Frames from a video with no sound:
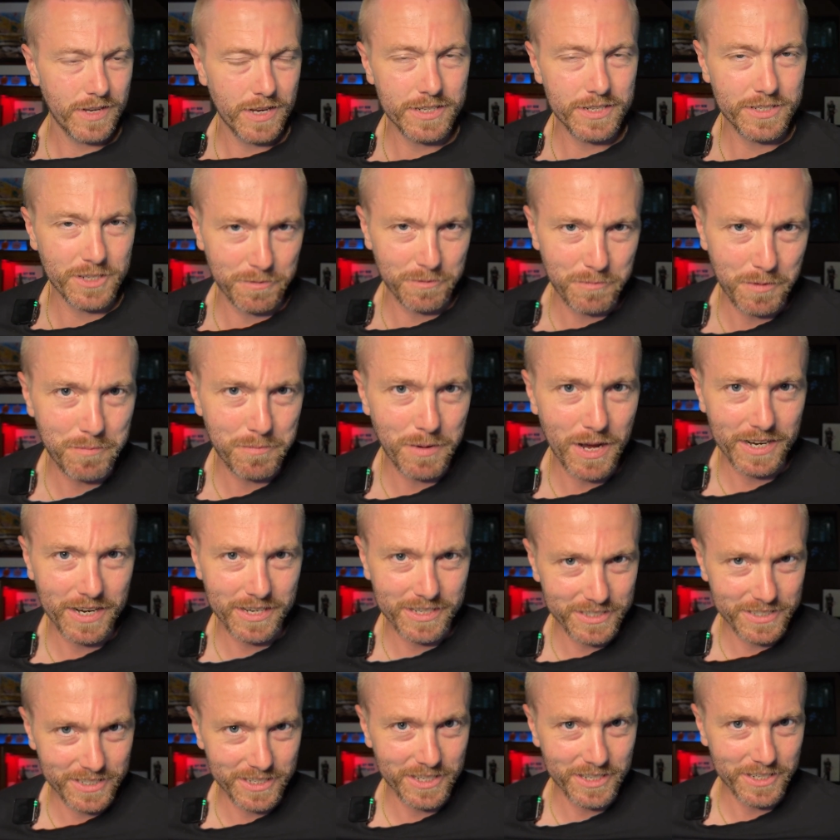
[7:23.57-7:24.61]
It's going to be bad
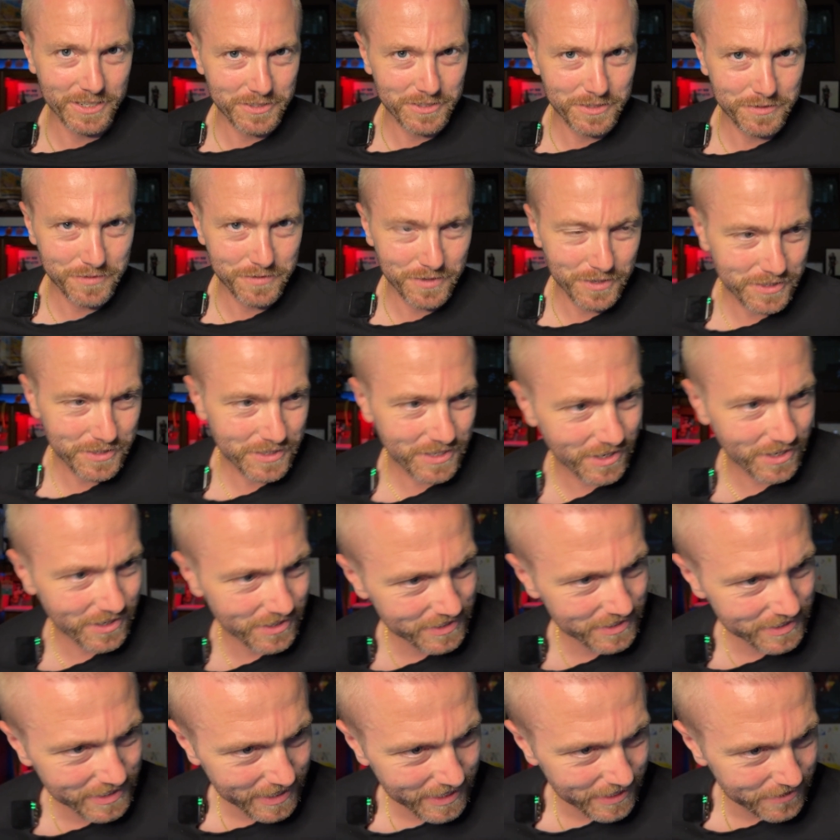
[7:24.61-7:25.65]
because you're going to use the first cut,
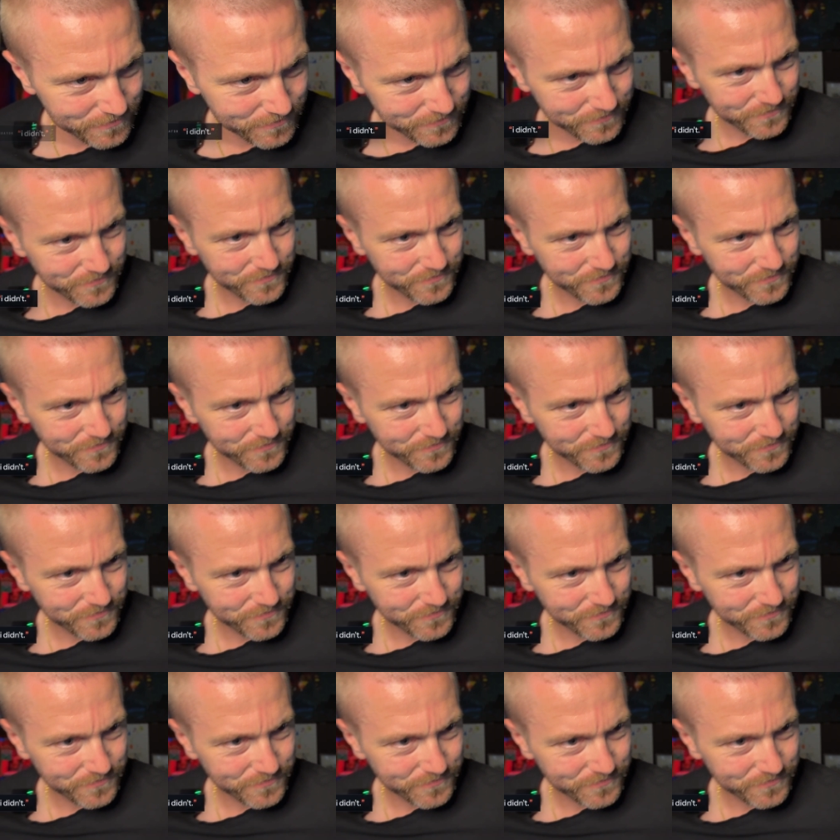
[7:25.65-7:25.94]
isn't it?